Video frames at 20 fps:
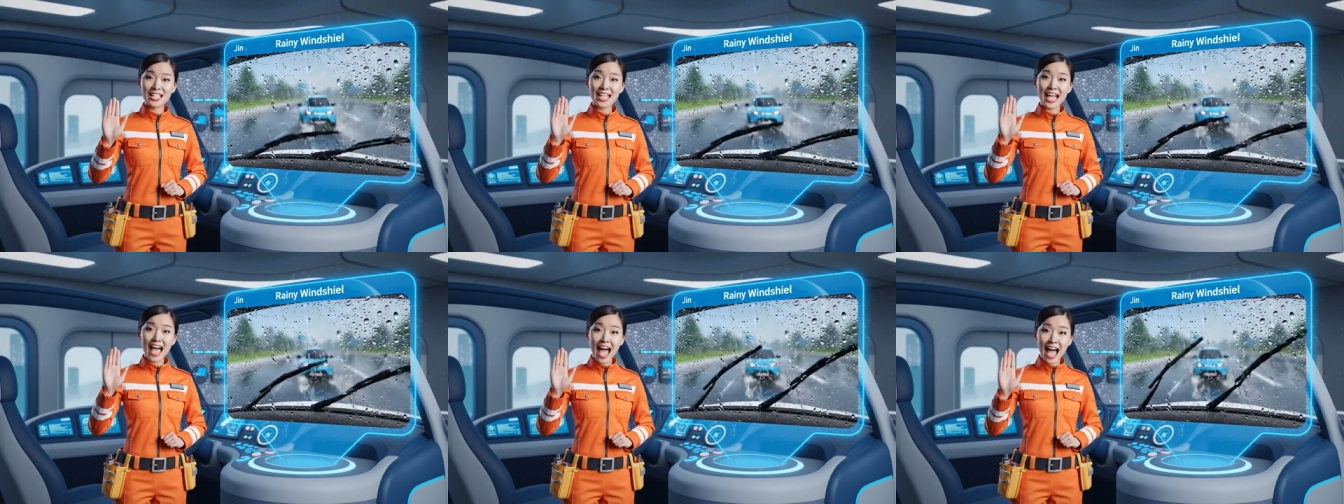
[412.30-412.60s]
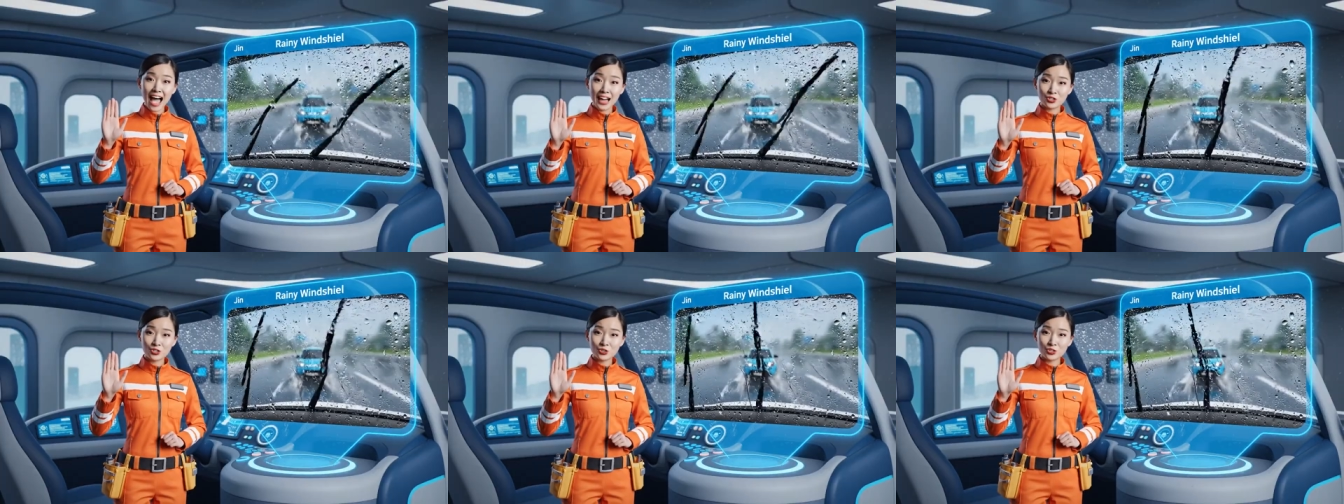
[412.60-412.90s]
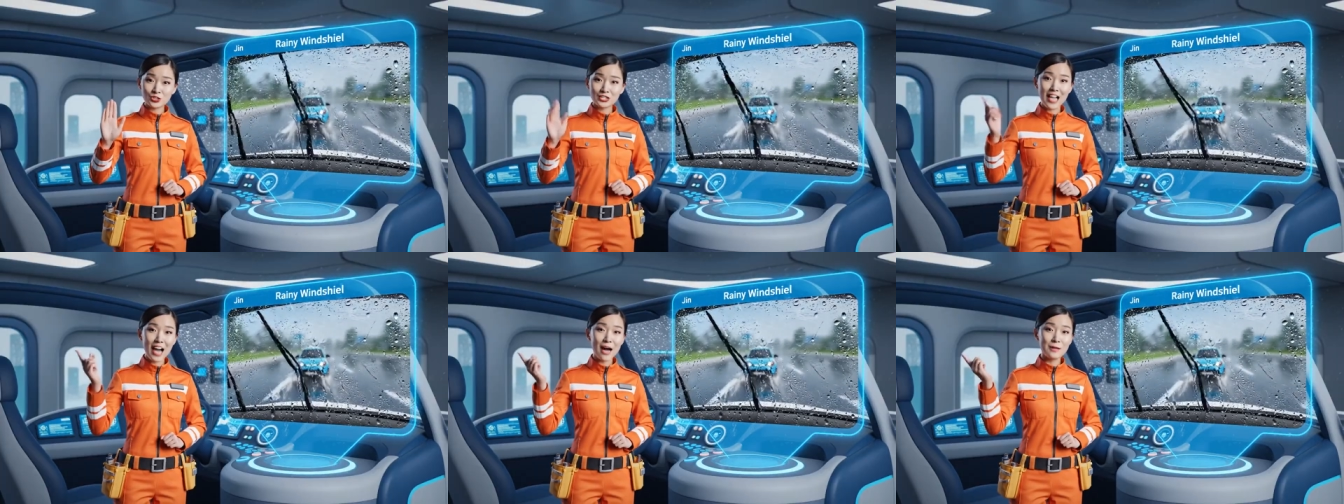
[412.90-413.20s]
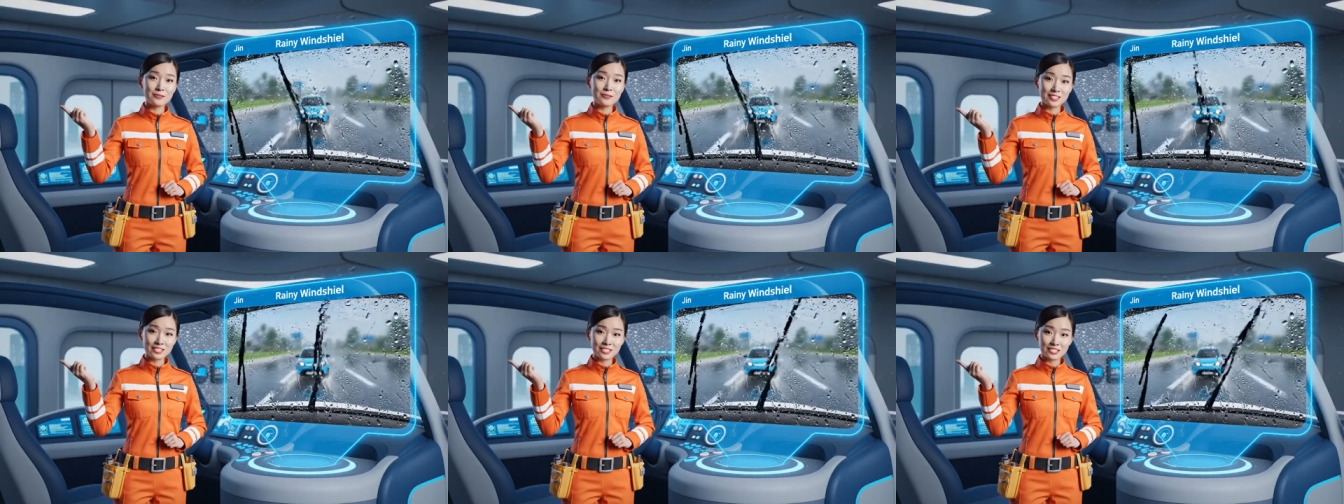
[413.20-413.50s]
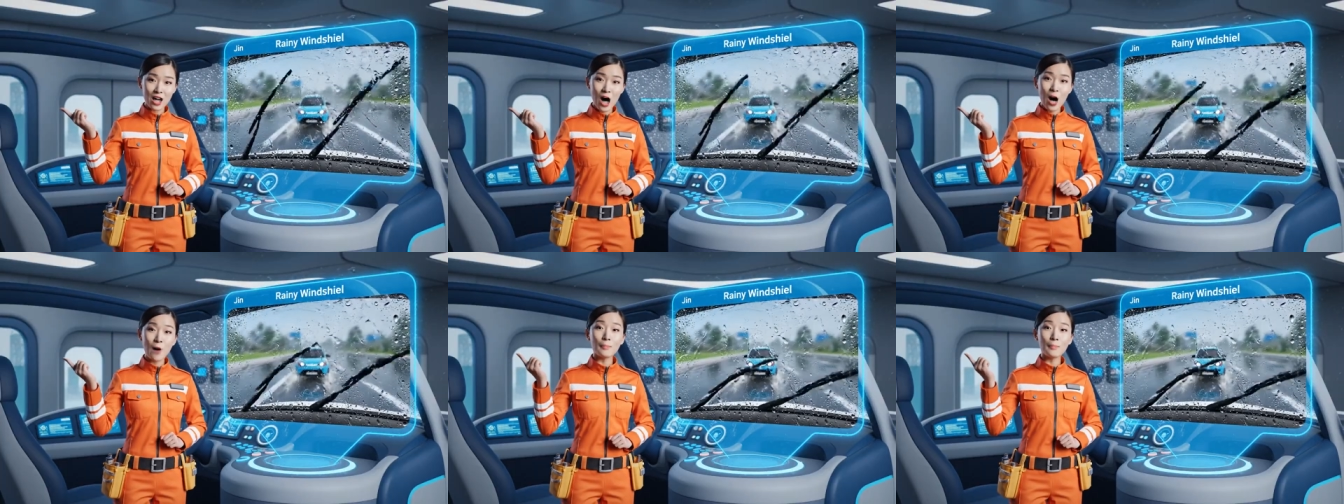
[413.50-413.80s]
need extra time to
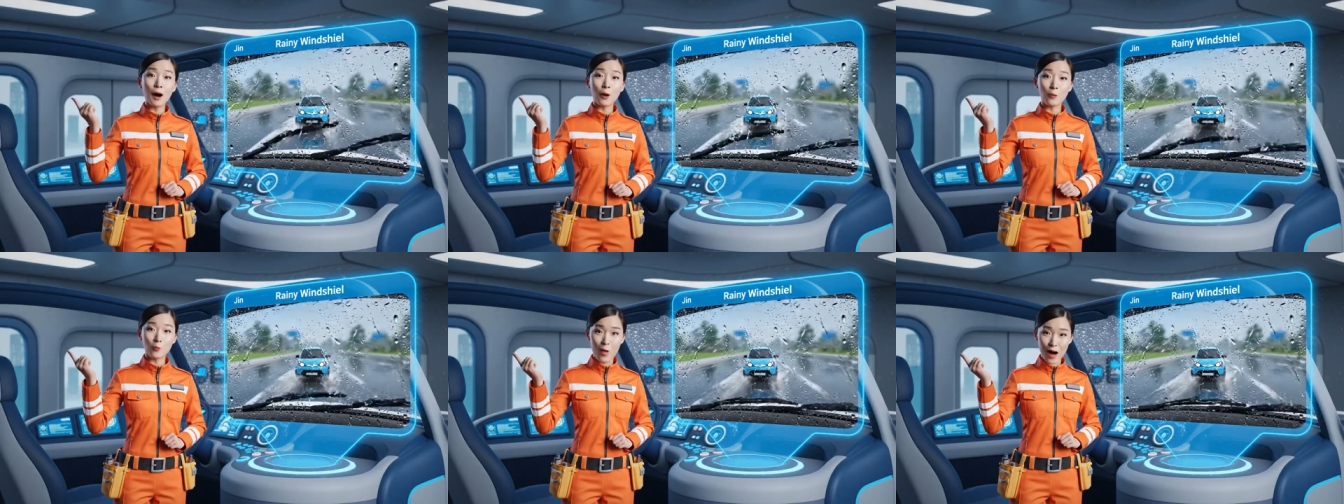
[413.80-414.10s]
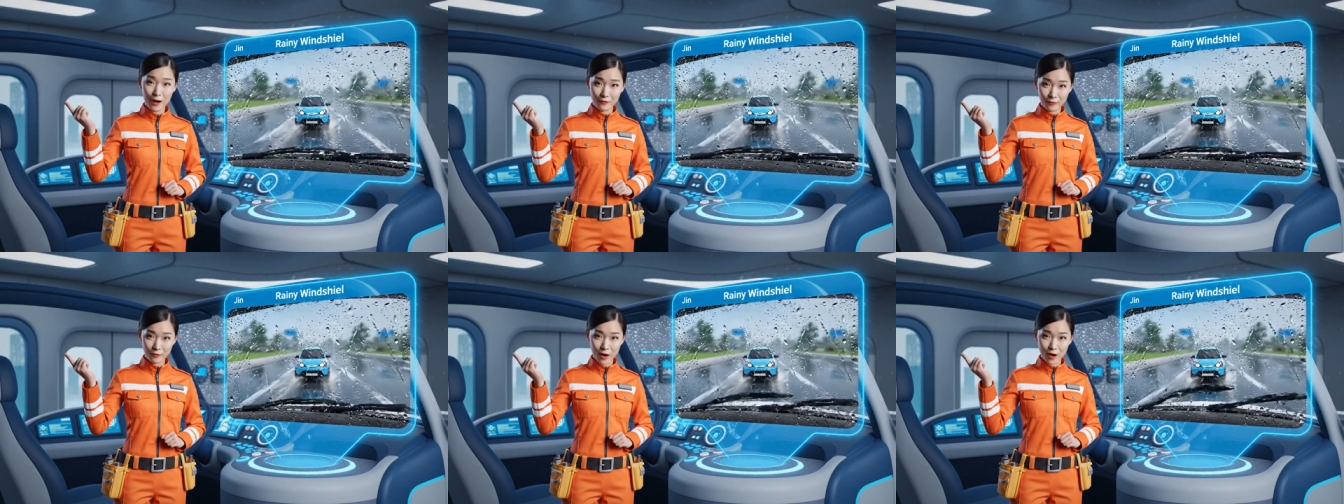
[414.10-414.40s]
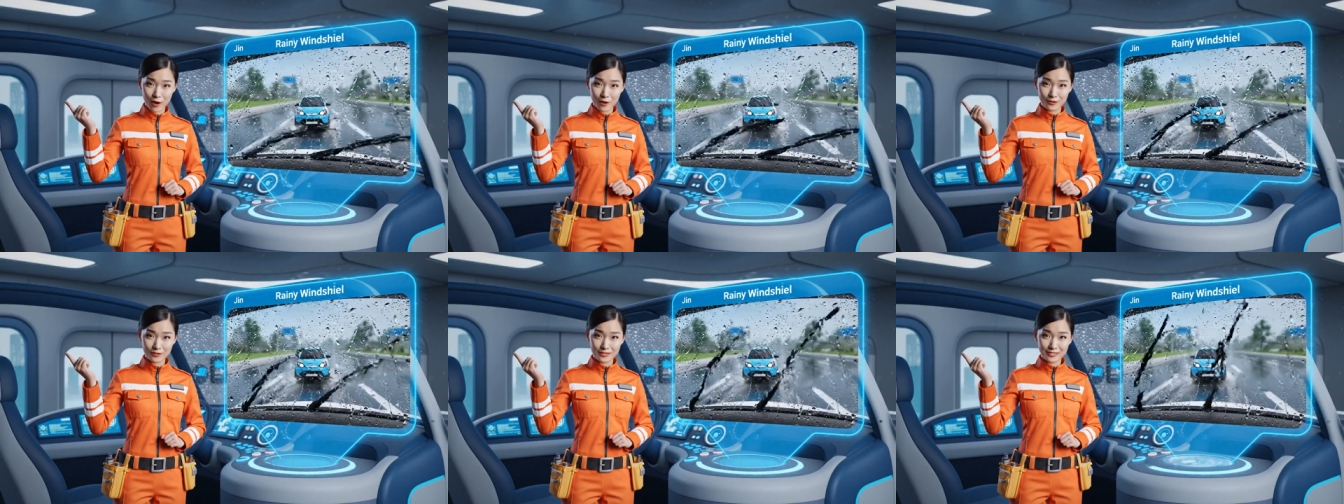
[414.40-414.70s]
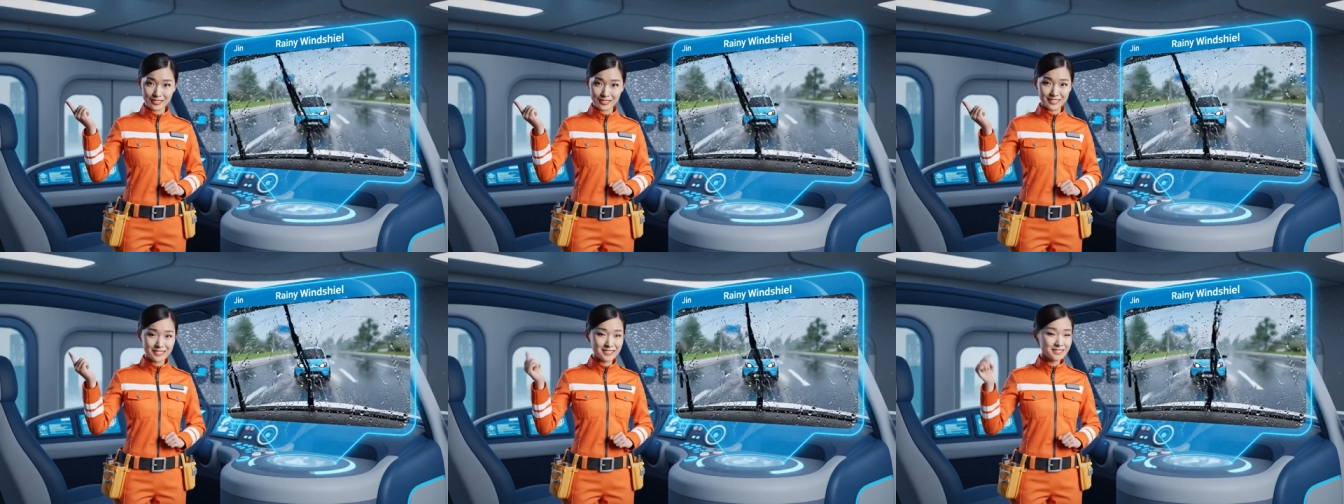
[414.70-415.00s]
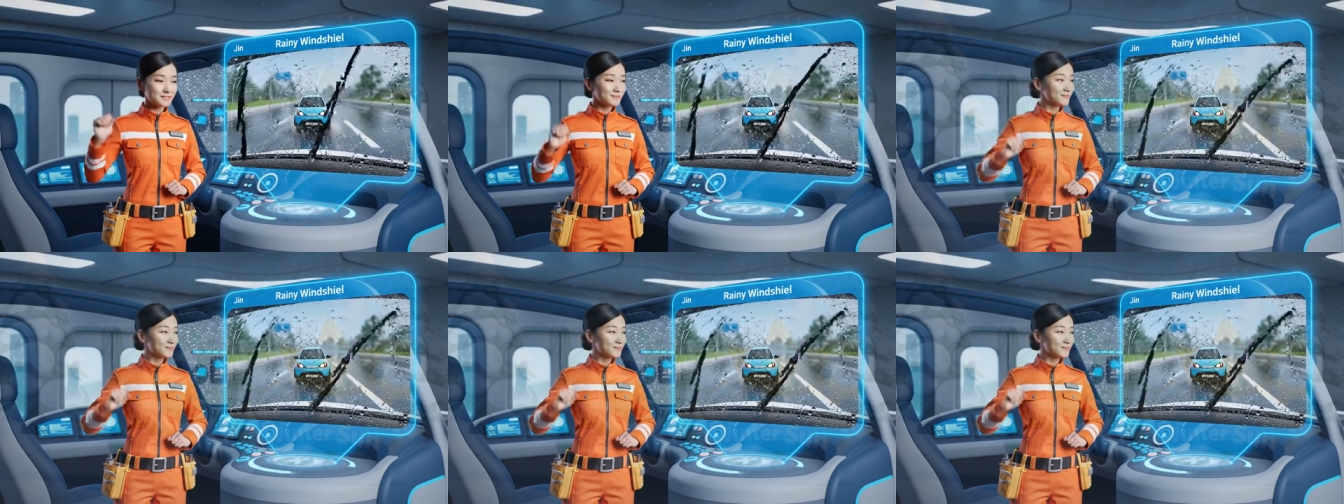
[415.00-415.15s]
stop on wet roads.